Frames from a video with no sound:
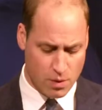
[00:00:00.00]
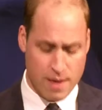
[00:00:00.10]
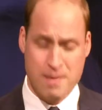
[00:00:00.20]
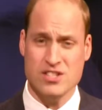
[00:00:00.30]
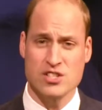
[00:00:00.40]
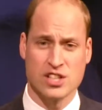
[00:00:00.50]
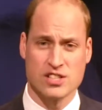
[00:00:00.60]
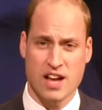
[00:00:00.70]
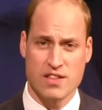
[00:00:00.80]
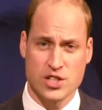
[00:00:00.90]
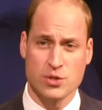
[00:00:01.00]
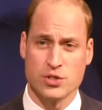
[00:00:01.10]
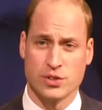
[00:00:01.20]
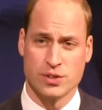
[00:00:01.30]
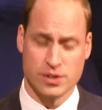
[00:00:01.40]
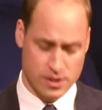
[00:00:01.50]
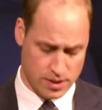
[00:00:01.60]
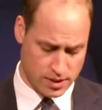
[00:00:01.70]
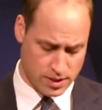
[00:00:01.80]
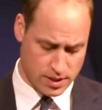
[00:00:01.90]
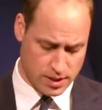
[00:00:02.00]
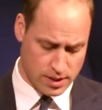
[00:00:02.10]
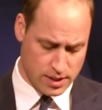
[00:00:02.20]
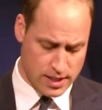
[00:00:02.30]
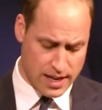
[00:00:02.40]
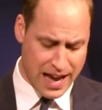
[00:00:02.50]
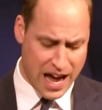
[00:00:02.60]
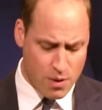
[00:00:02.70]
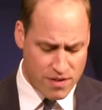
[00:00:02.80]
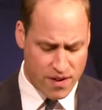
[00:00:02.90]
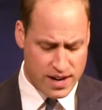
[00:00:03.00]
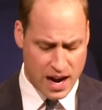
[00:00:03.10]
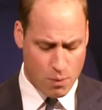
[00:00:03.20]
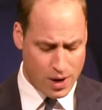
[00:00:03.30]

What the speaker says: what they're messaging to other children? How do I find out